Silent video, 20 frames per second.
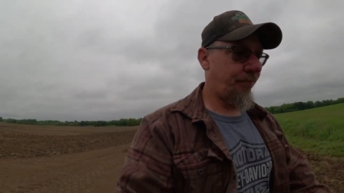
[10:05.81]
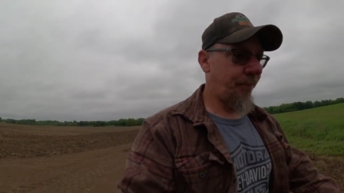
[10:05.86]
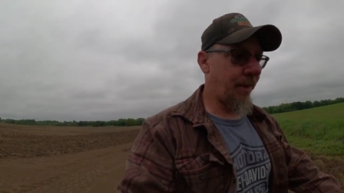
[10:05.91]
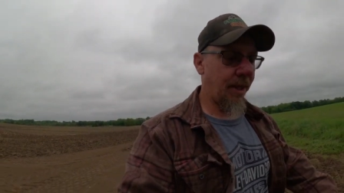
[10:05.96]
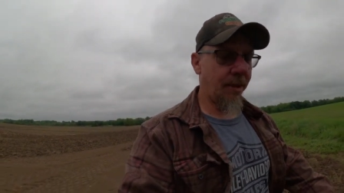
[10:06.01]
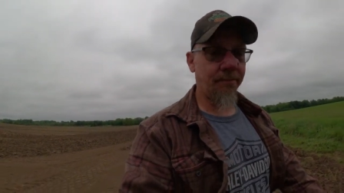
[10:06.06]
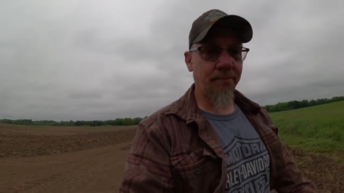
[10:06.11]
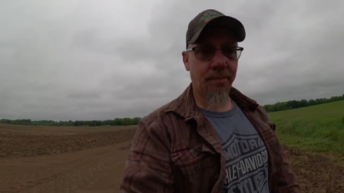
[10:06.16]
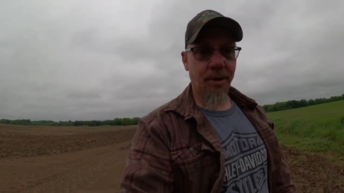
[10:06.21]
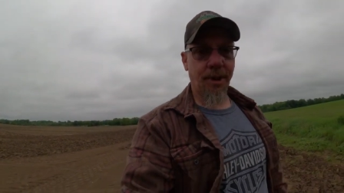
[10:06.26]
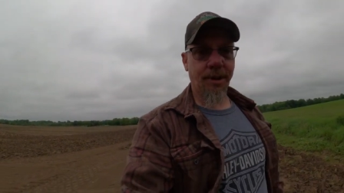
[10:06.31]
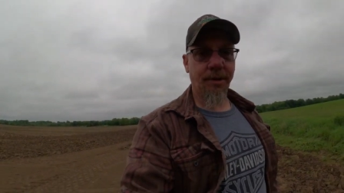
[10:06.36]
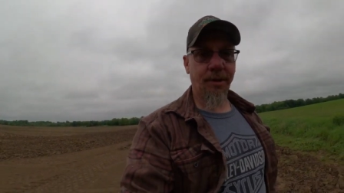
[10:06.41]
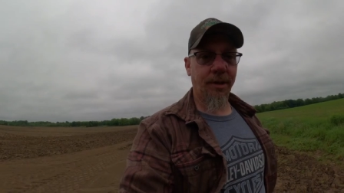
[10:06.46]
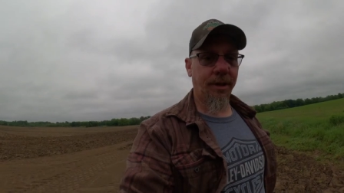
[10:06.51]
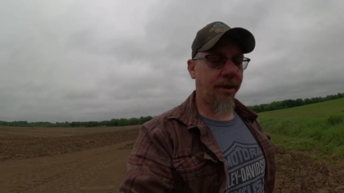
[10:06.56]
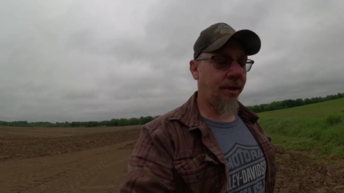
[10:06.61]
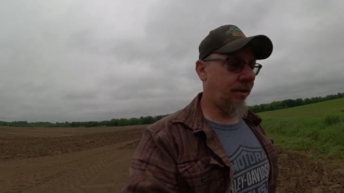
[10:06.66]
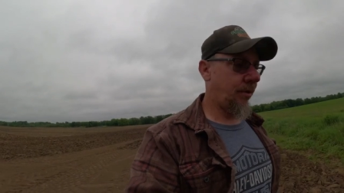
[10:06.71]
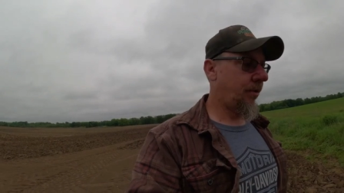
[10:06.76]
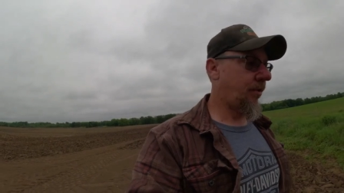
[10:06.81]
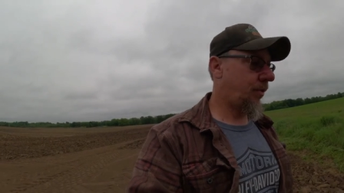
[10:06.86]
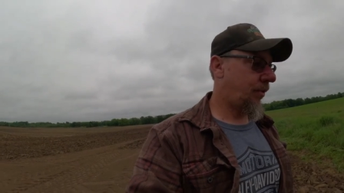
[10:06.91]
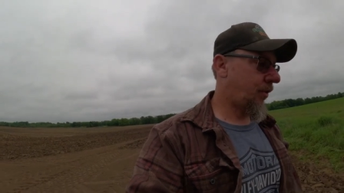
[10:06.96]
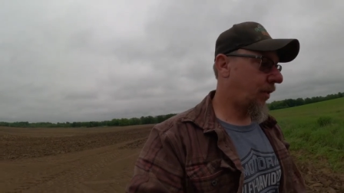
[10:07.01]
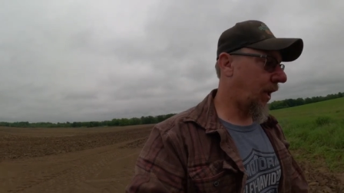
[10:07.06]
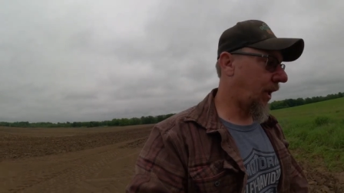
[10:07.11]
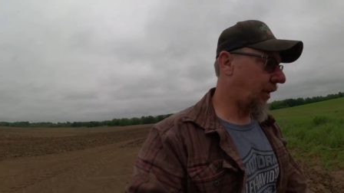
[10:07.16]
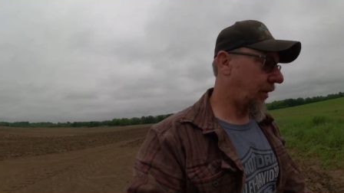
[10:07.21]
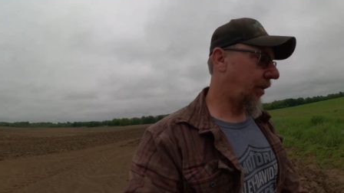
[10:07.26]
and bring the
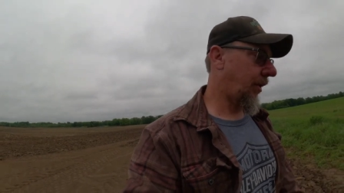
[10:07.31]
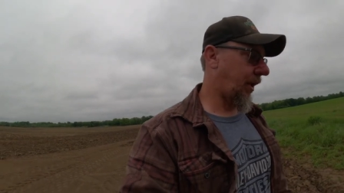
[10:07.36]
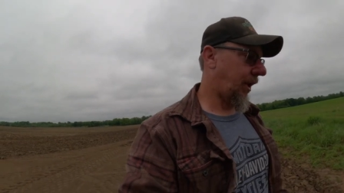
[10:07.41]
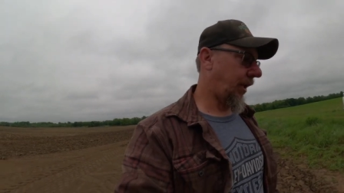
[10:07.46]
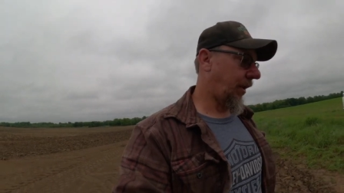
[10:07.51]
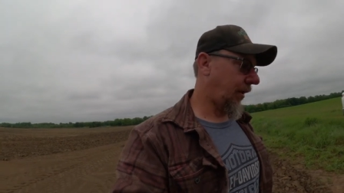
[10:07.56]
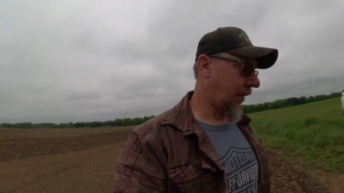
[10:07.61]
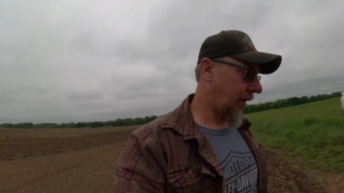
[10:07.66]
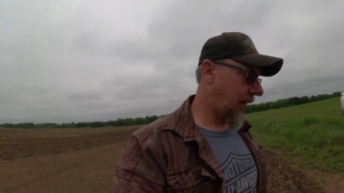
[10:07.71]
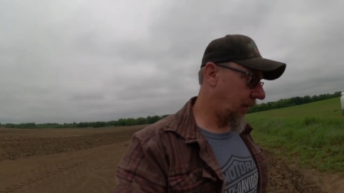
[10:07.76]
tractor here.